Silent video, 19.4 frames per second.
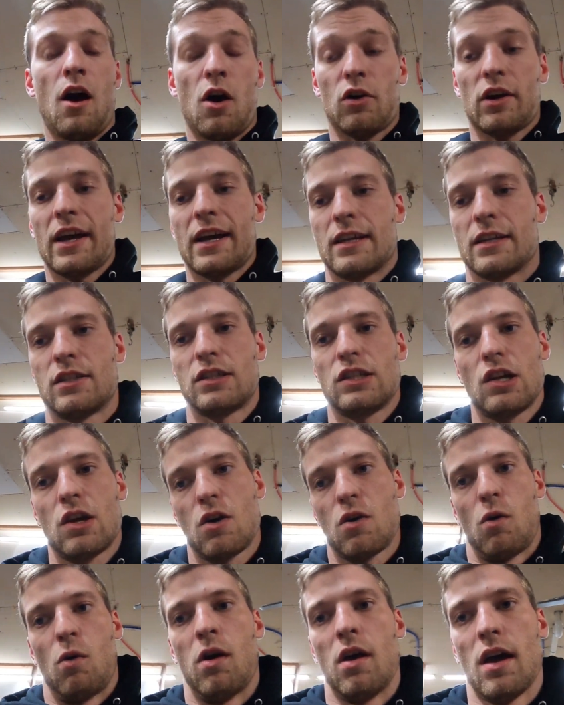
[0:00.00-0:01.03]
Okay,
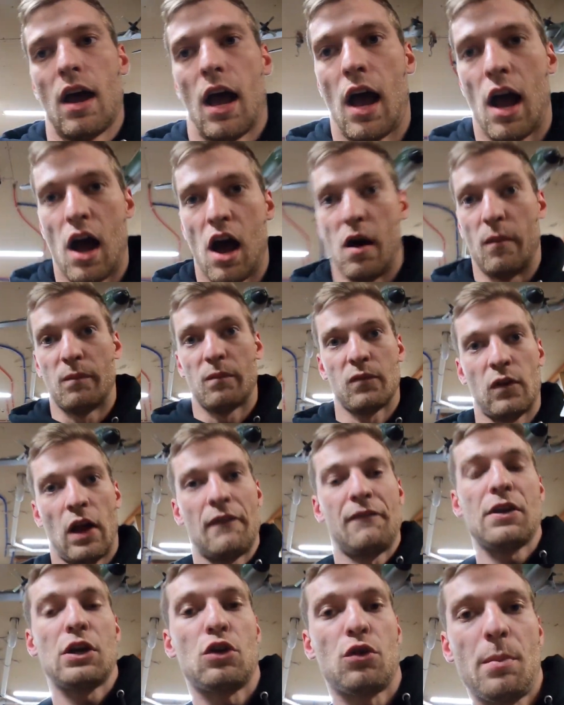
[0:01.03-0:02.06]
so
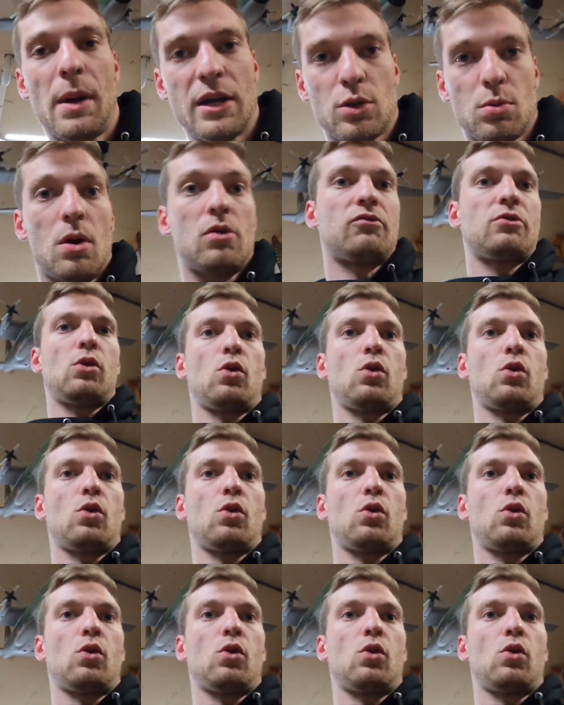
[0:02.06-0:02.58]
I figured might as well